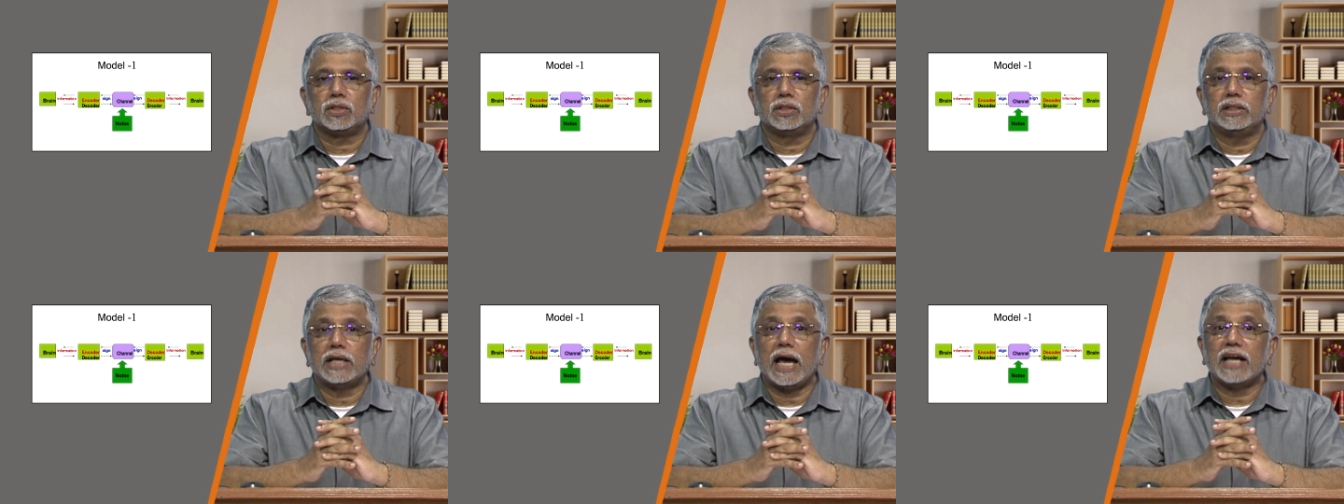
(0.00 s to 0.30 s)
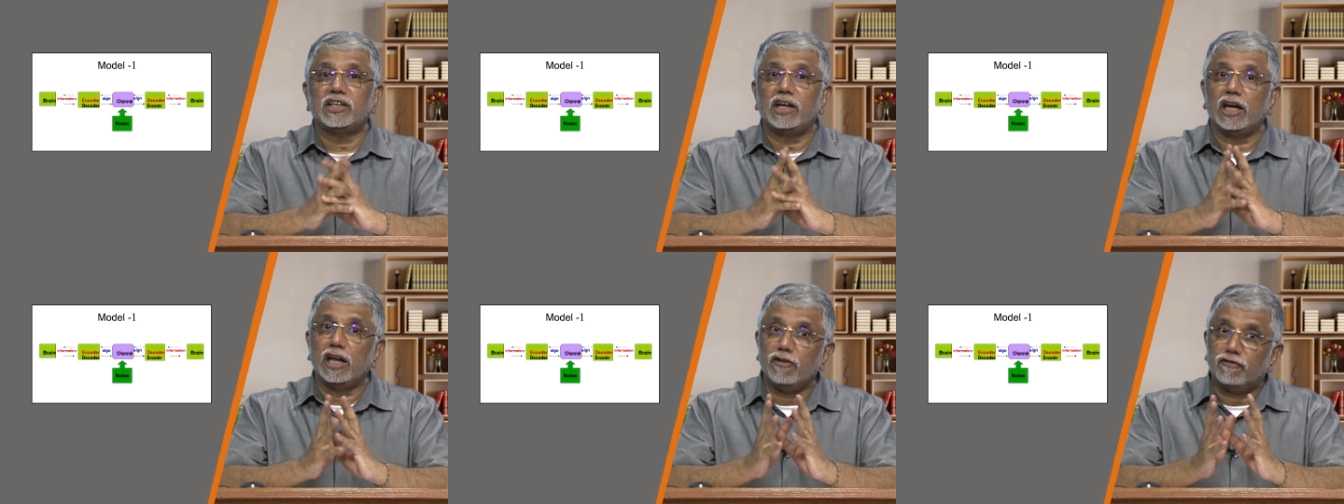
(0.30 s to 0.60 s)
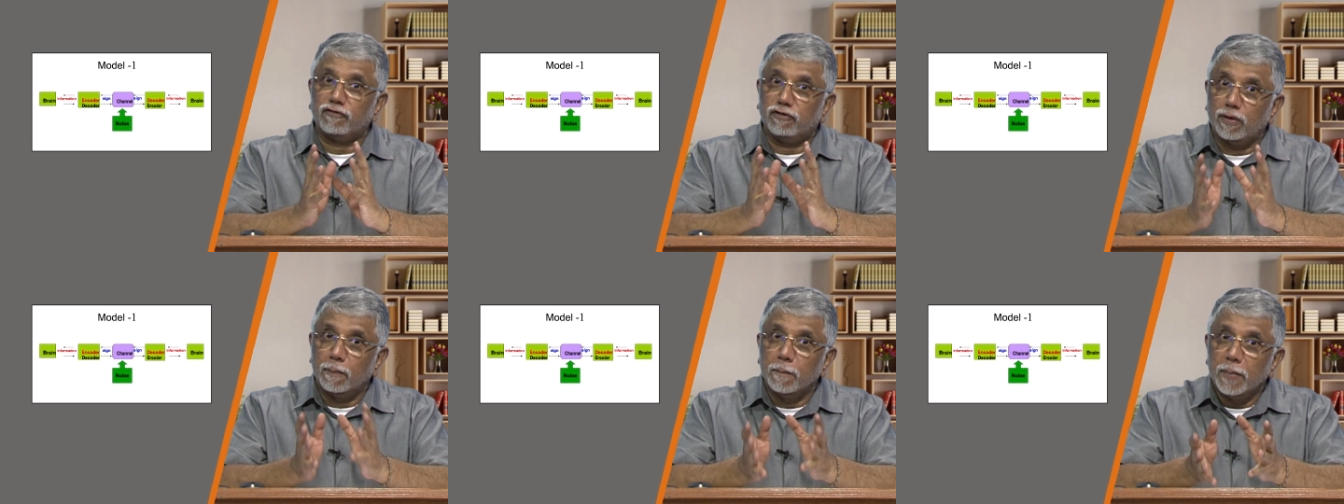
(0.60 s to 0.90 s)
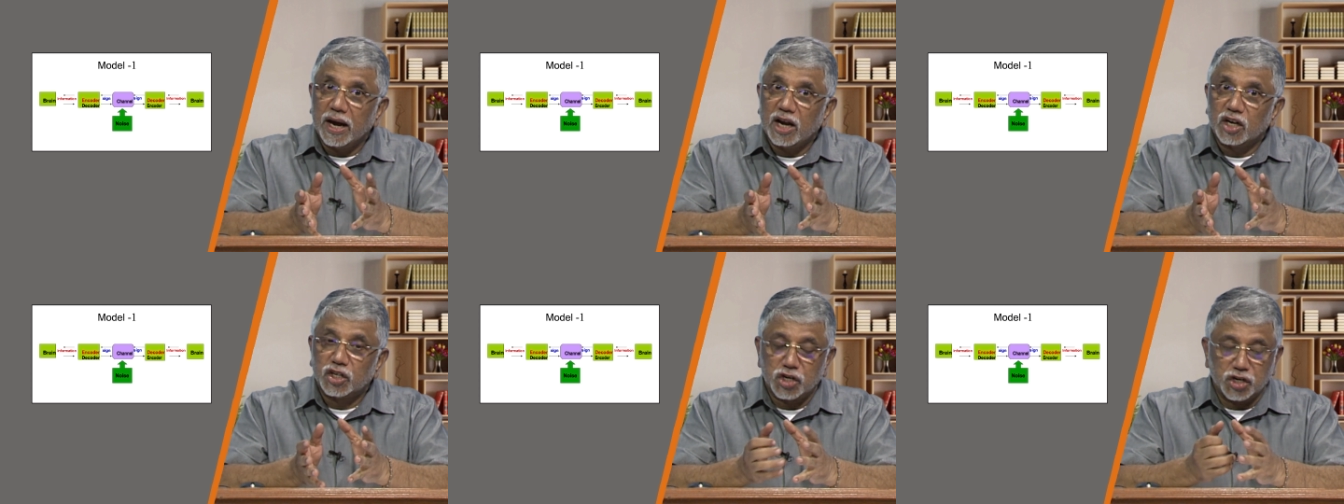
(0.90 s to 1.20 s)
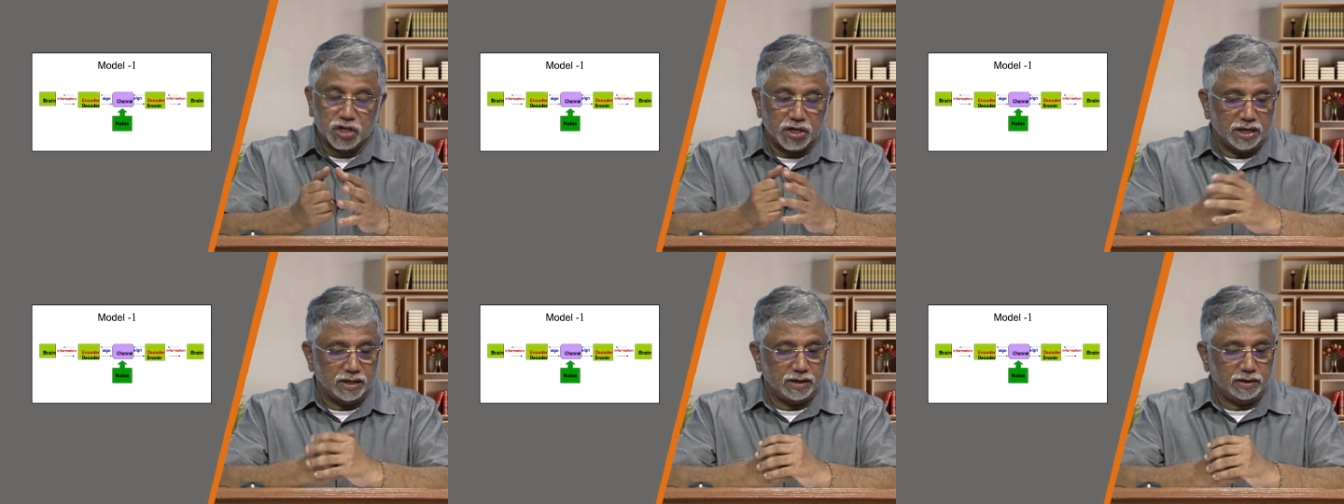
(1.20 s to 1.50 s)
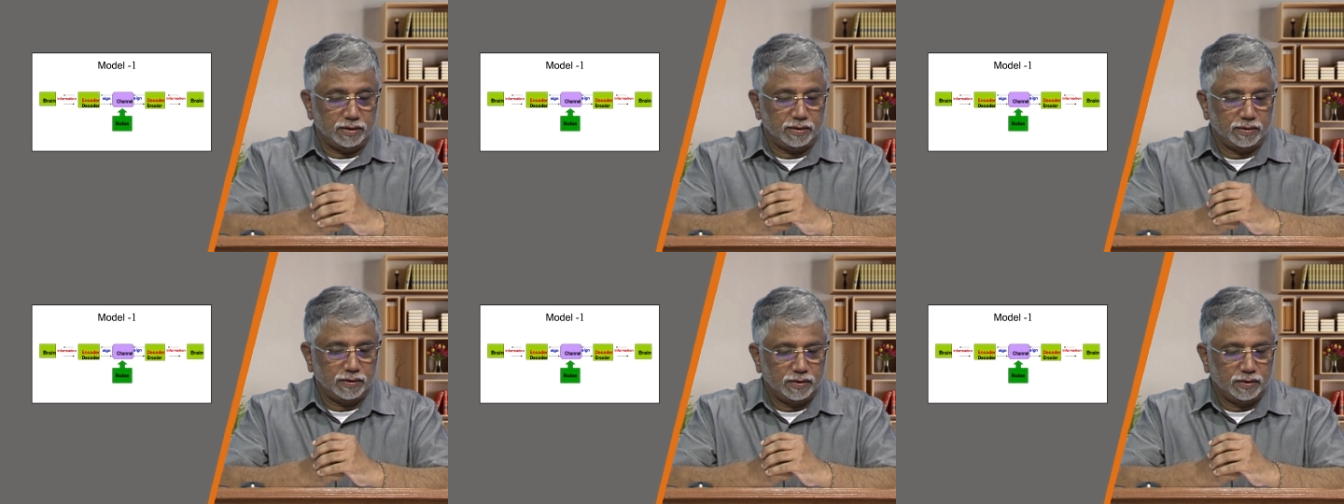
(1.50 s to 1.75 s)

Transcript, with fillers: that information,